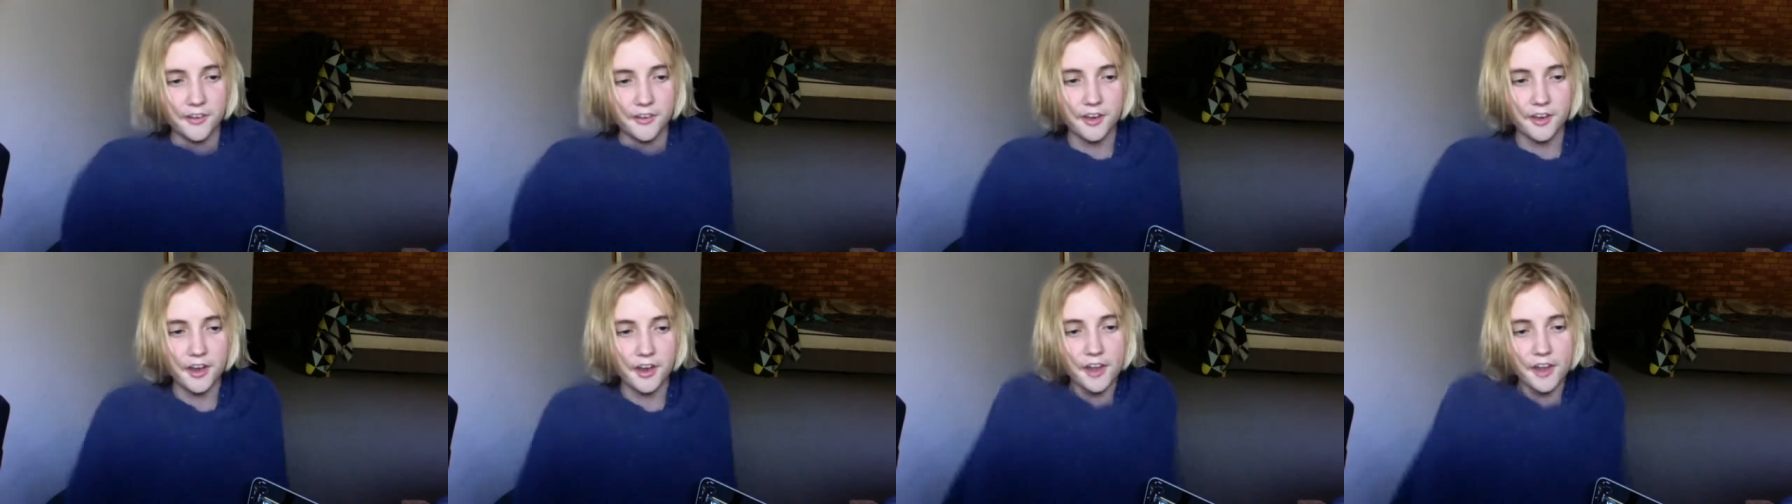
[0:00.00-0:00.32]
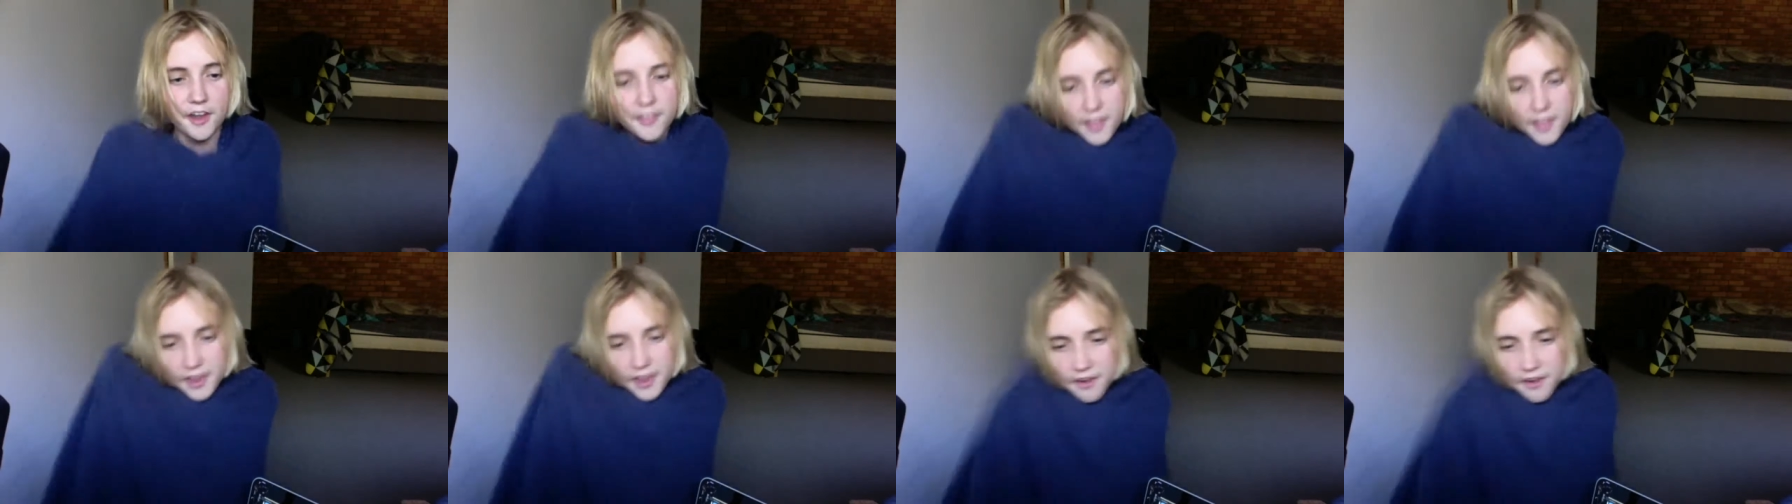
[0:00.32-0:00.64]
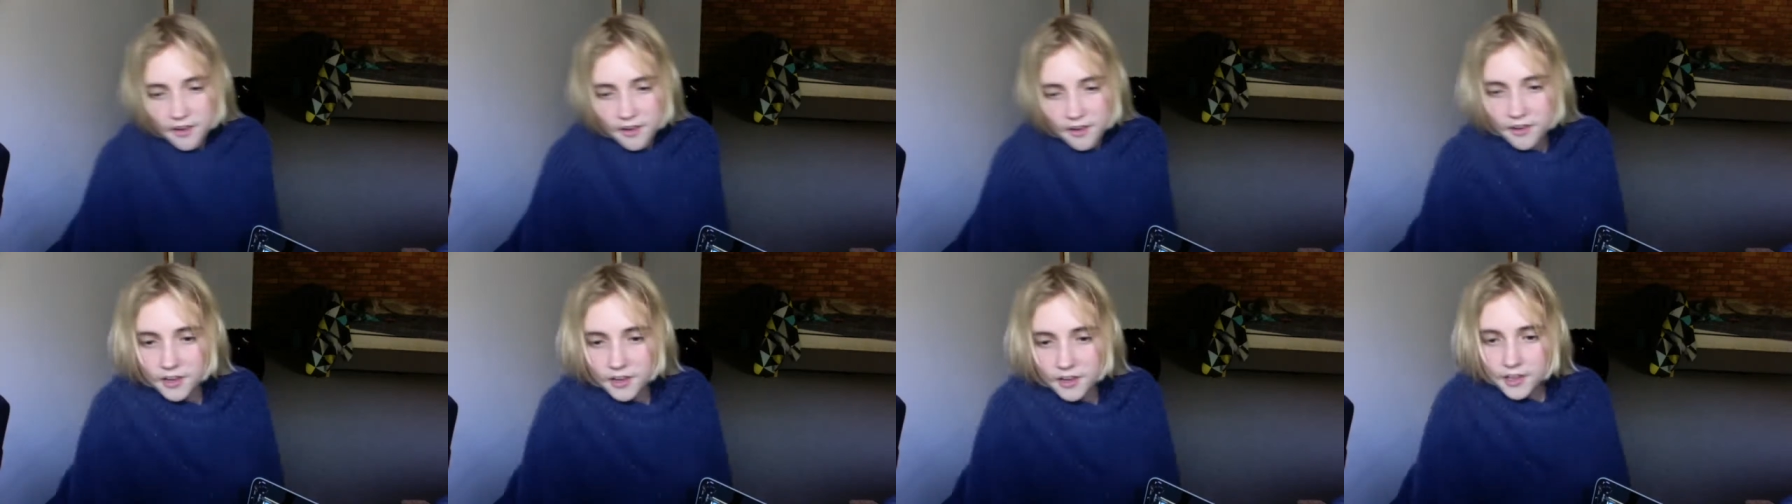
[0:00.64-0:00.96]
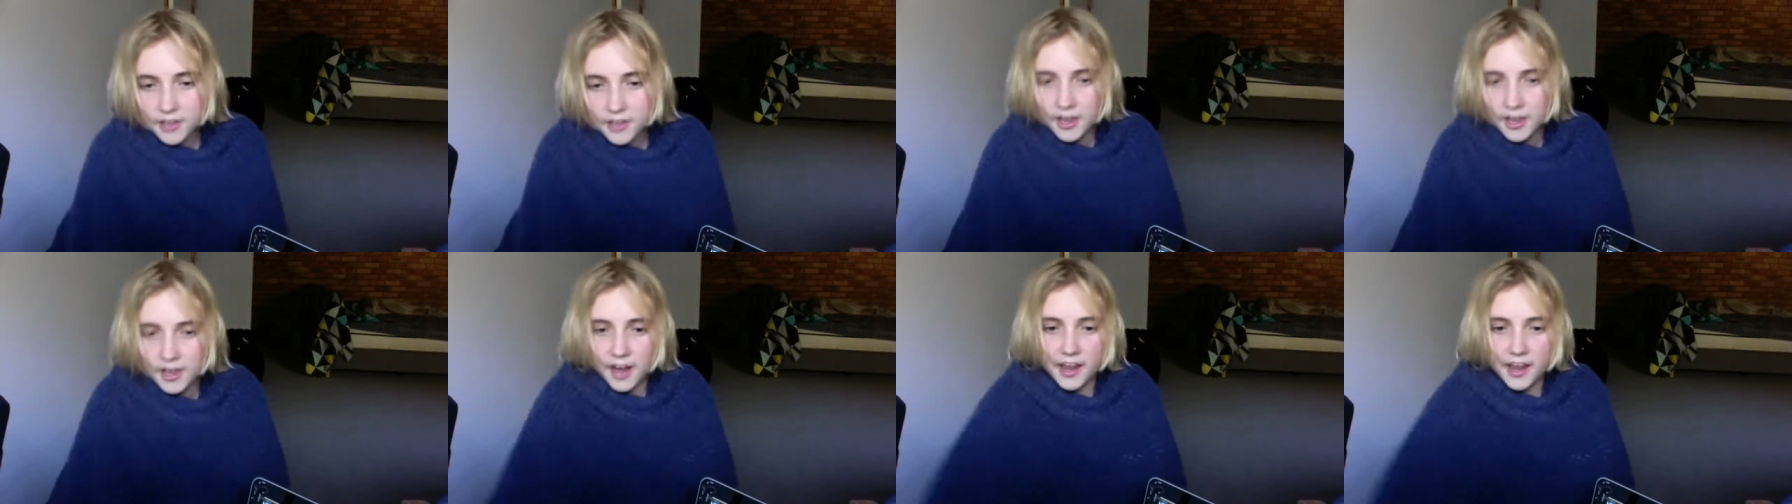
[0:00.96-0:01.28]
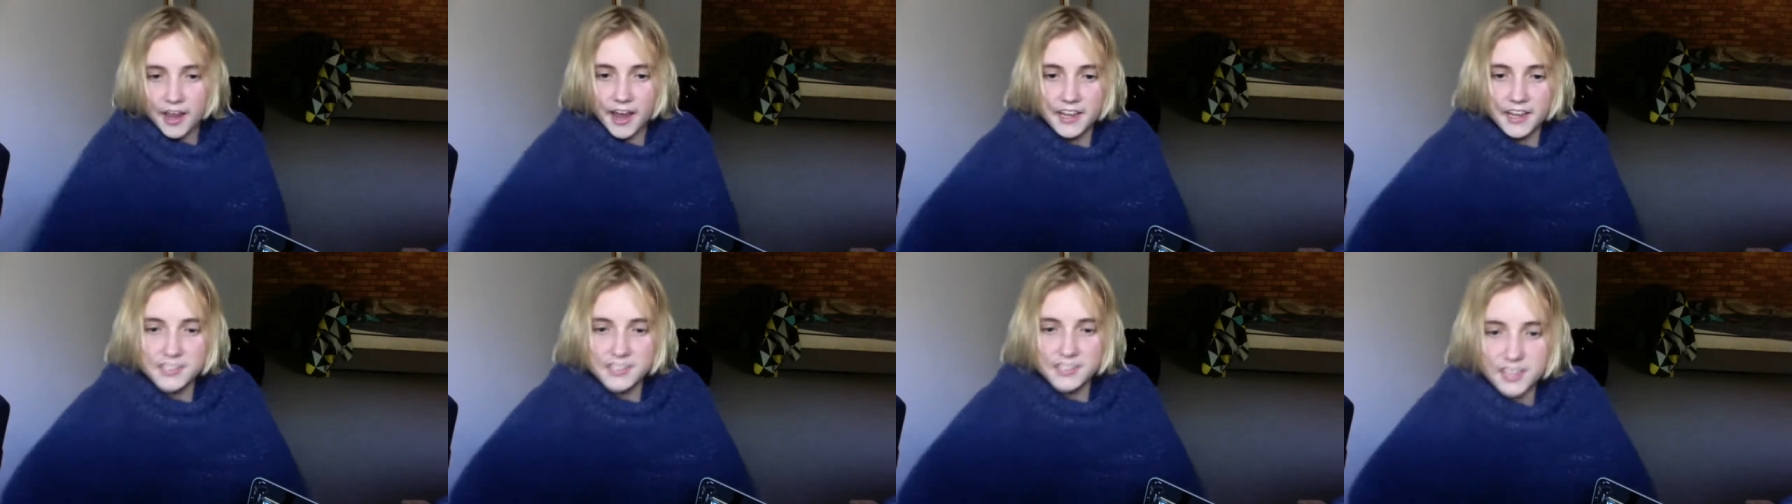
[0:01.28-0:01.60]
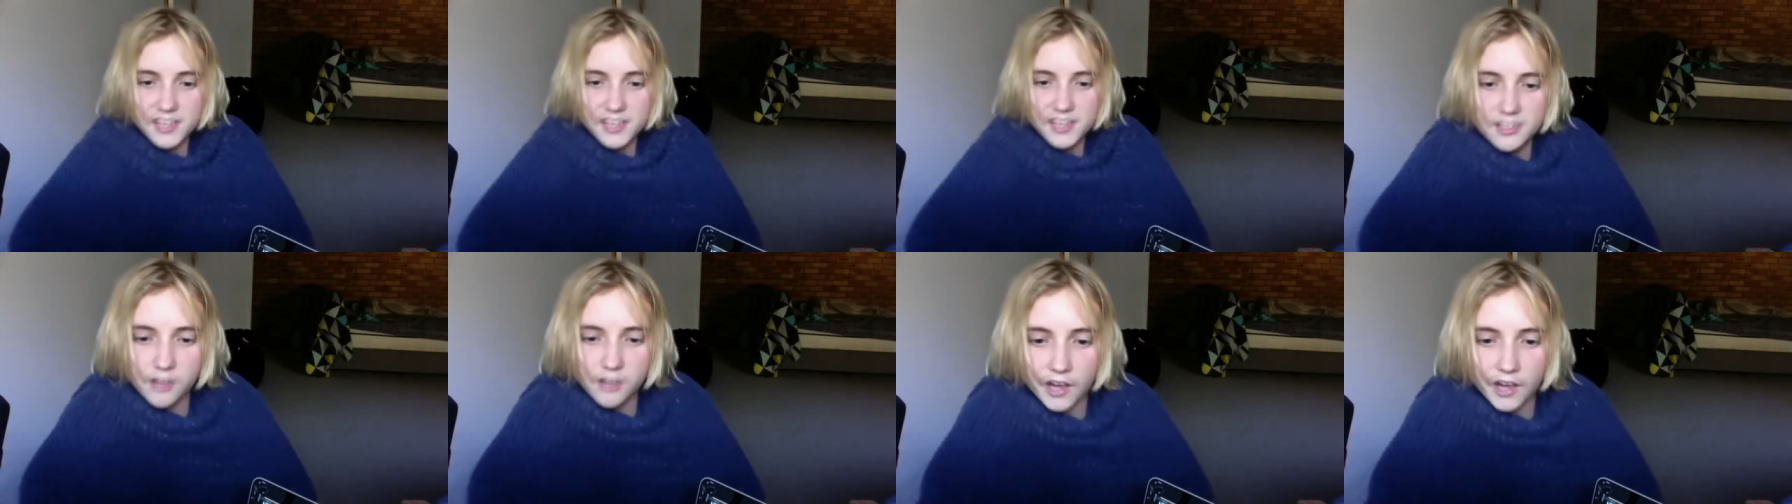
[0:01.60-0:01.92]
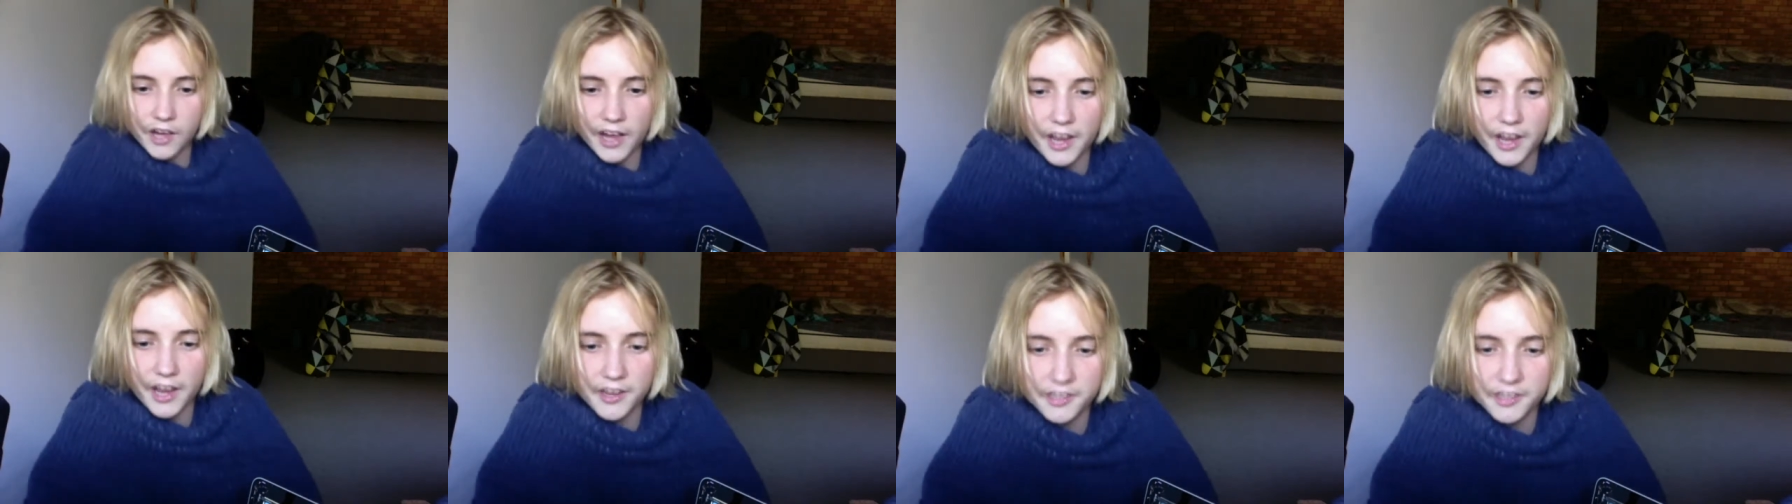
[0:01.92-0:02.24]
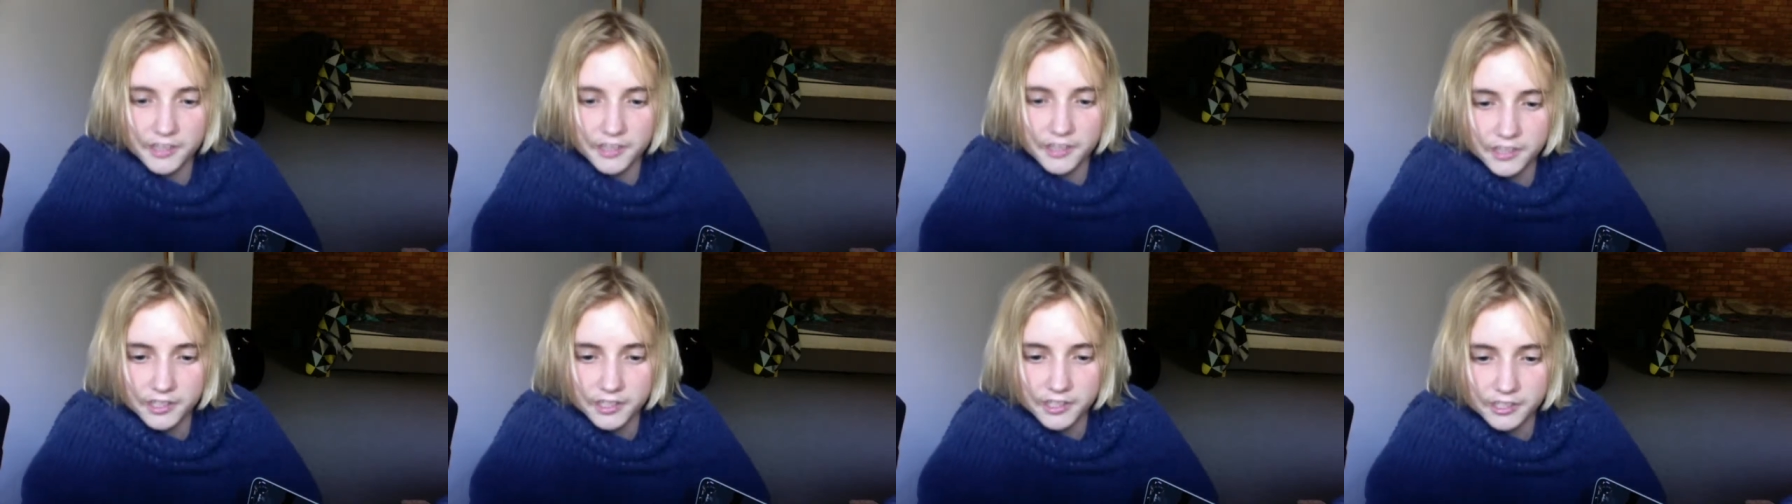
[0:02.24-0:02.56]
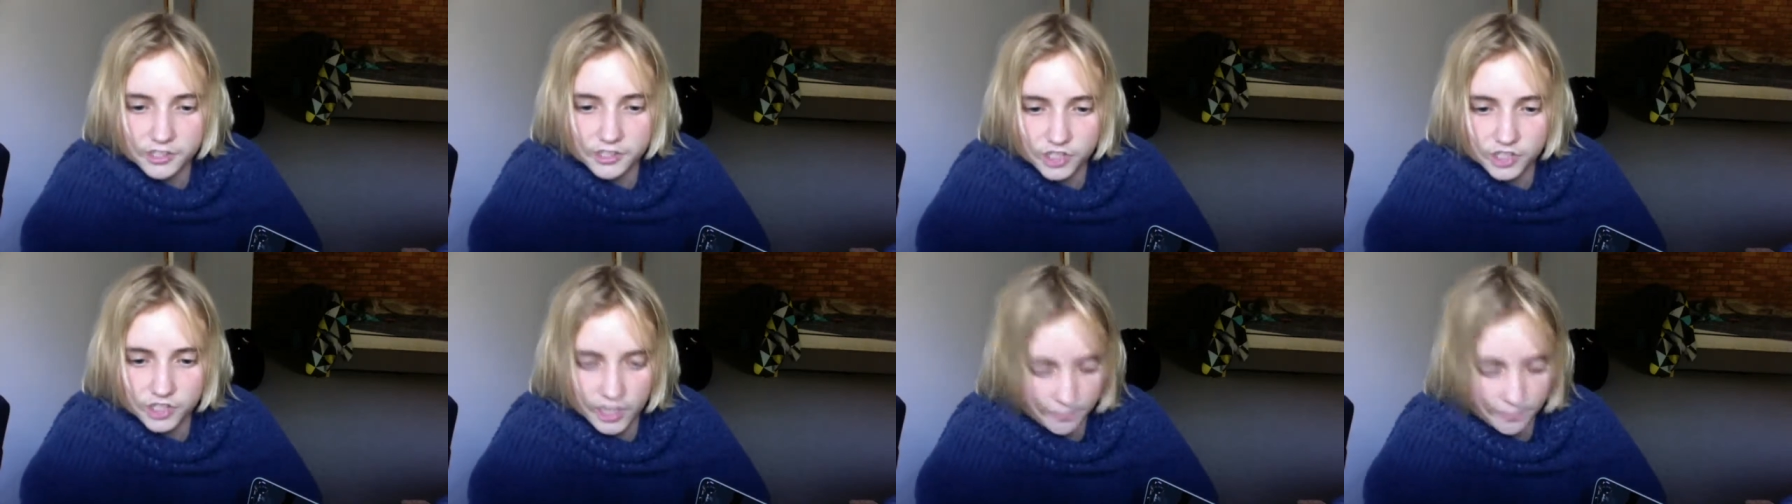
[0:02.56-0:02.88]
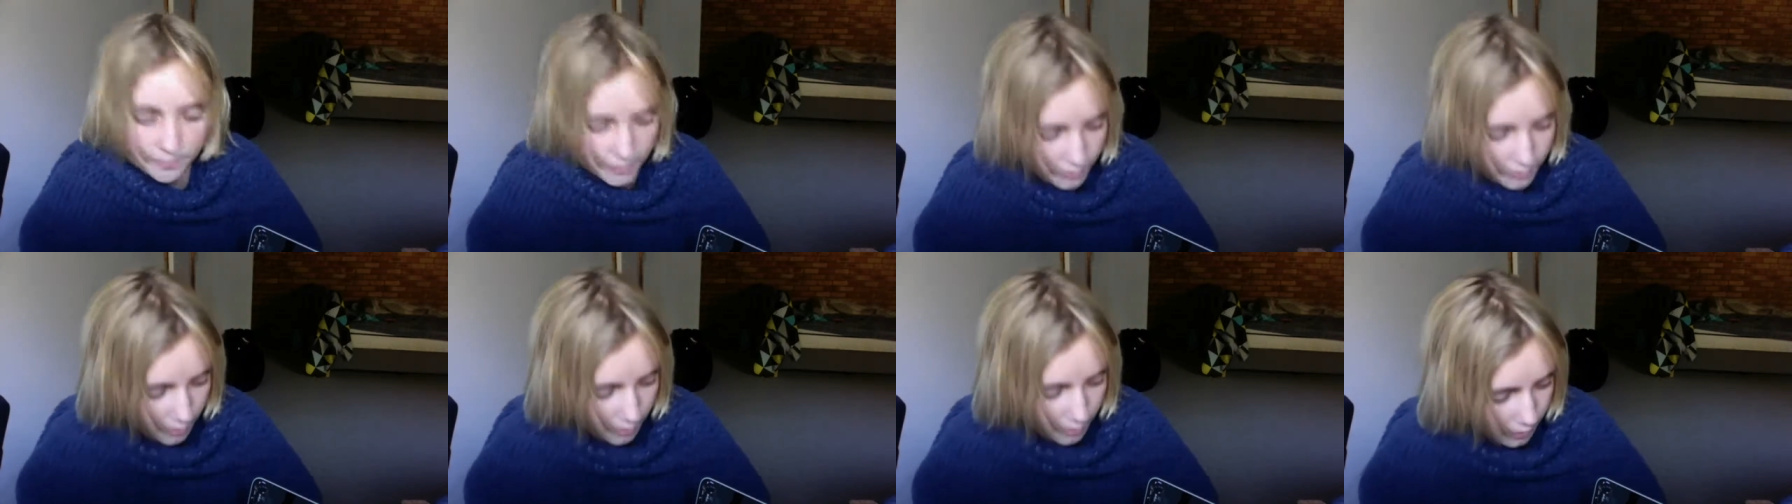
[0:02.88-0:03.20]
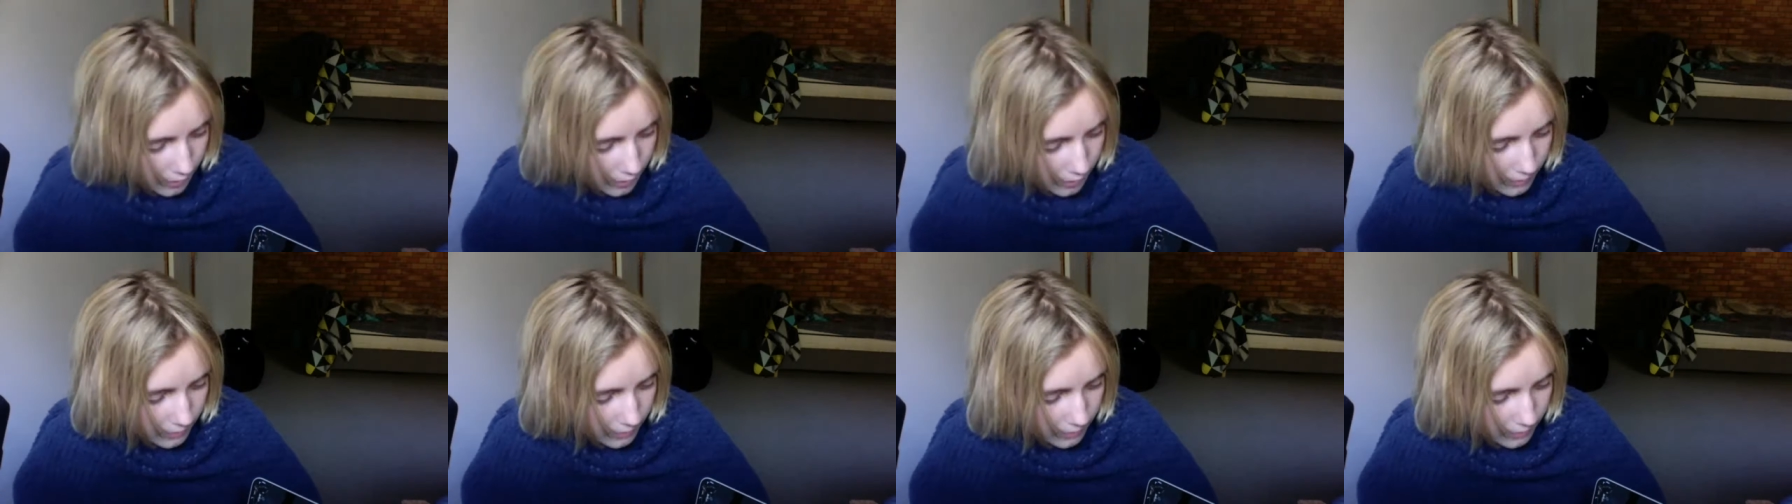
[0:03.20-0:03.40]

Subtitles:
And then at 18, I had It Chapter 2,